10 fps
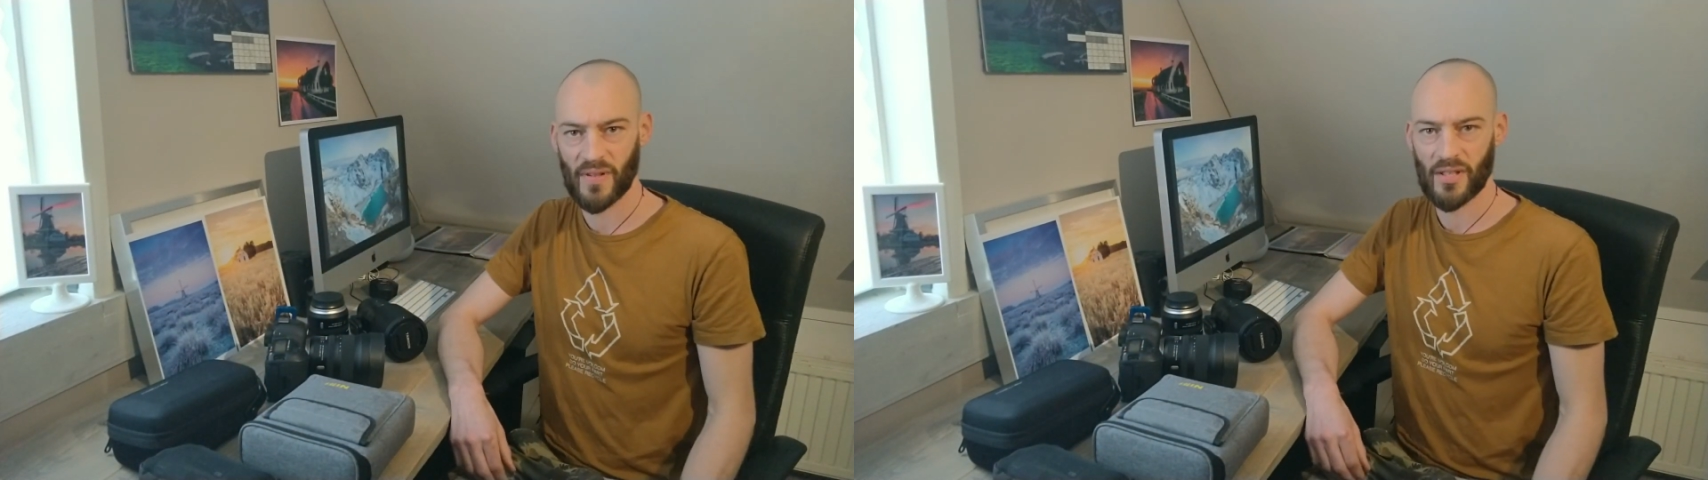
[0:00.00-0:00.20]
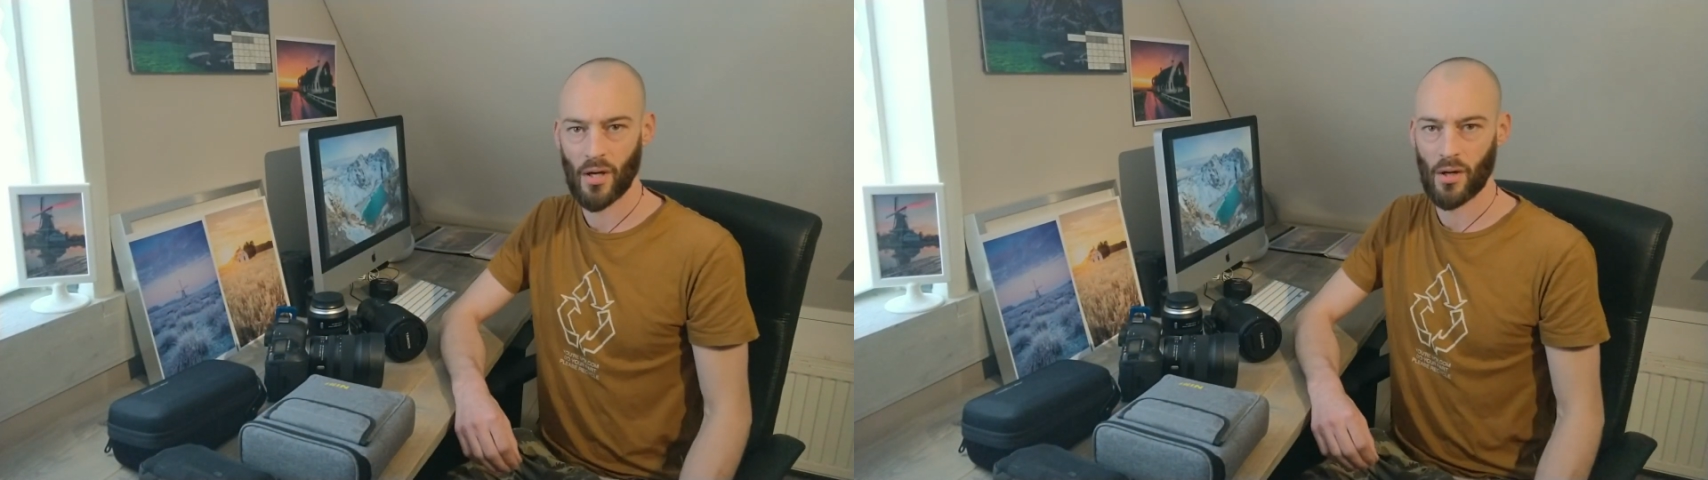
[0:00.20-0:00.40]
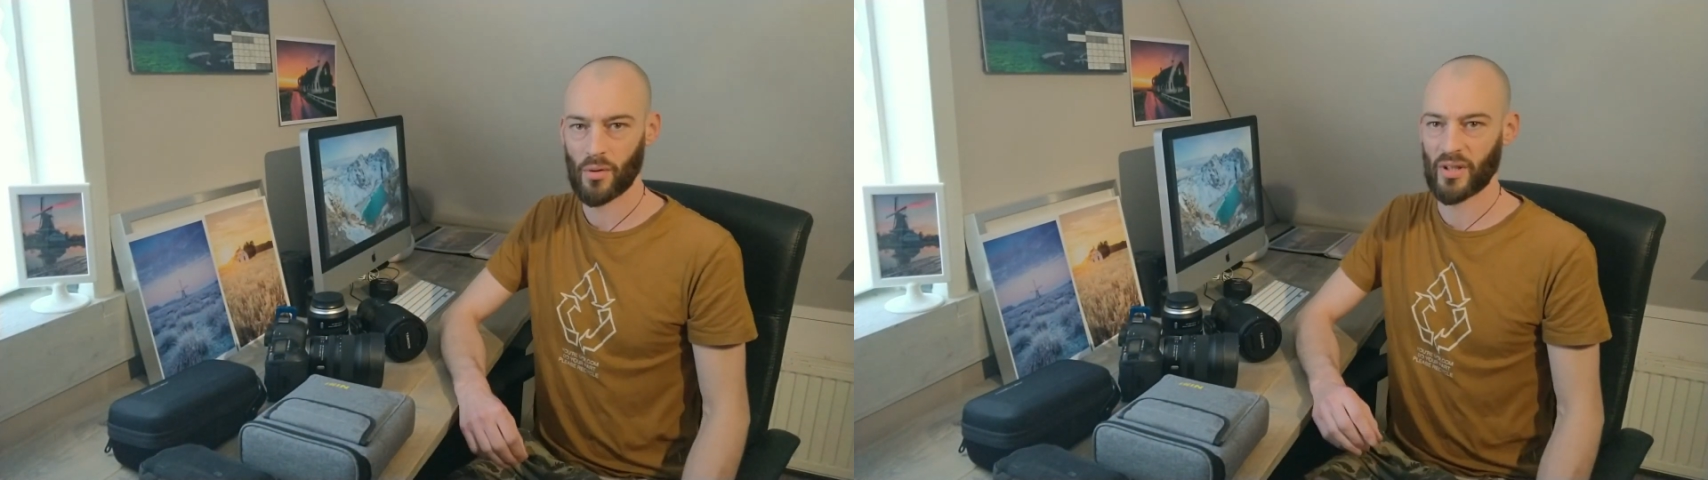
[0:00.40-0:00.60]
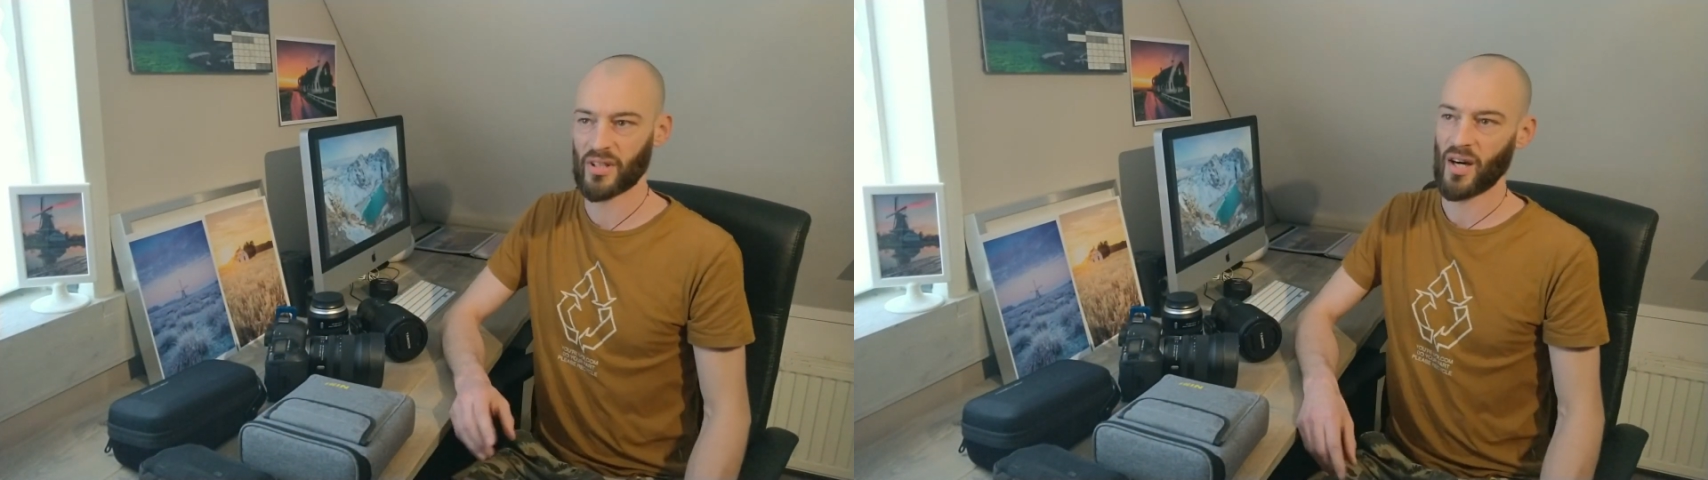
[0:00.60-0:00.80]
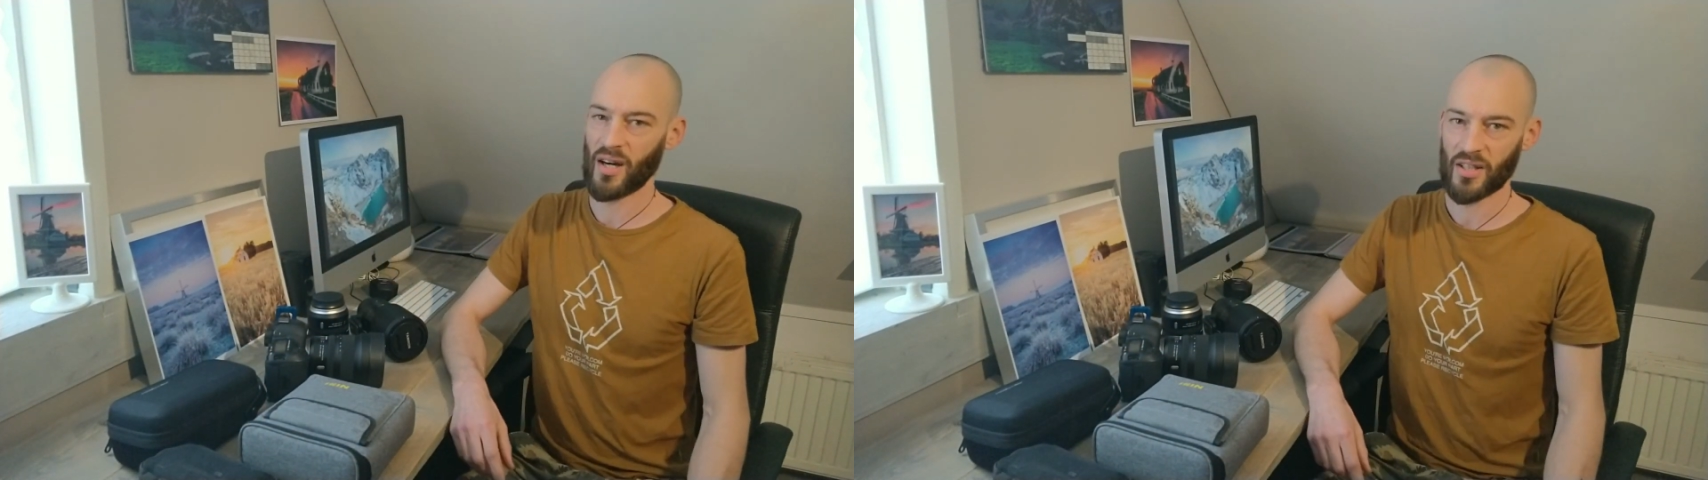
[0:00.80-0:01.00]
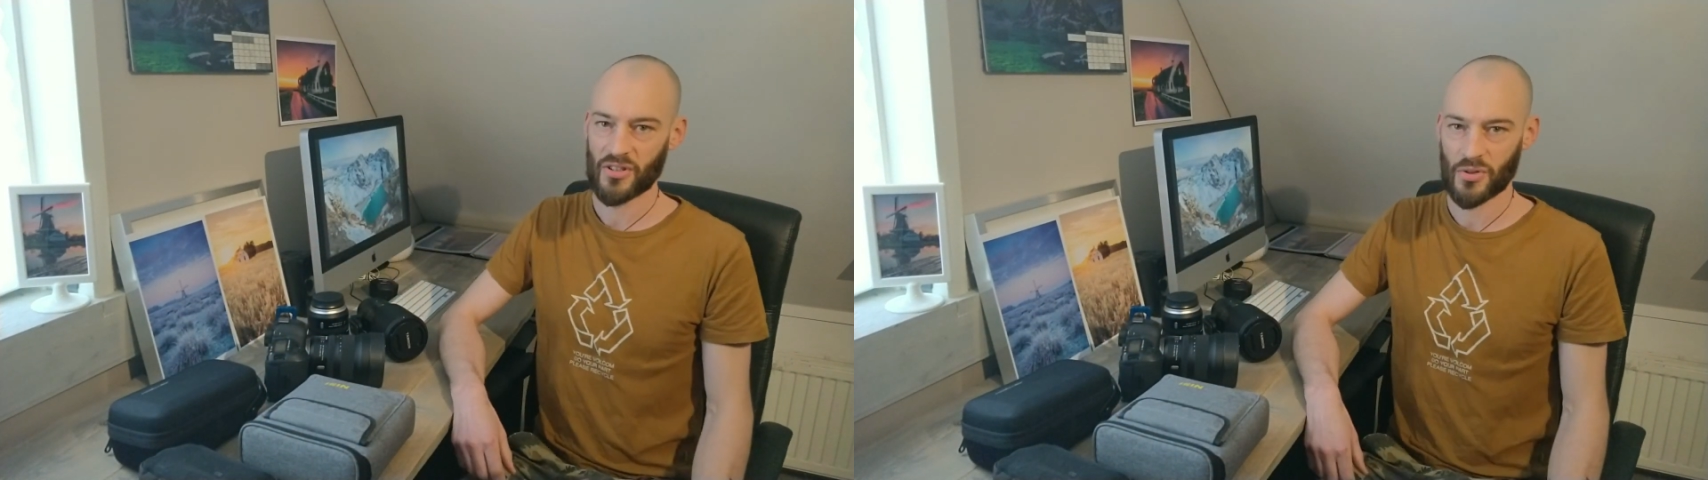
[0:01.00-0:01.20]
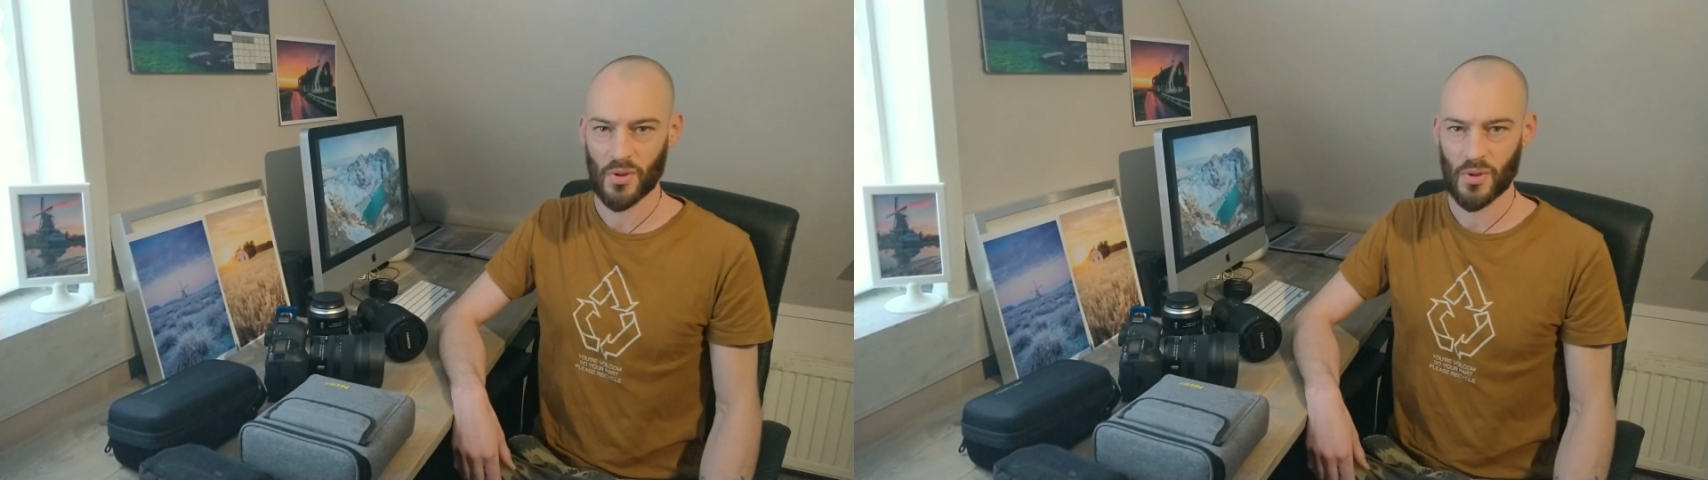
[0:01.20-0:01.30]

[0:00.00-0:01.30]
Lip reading: video in the Harz,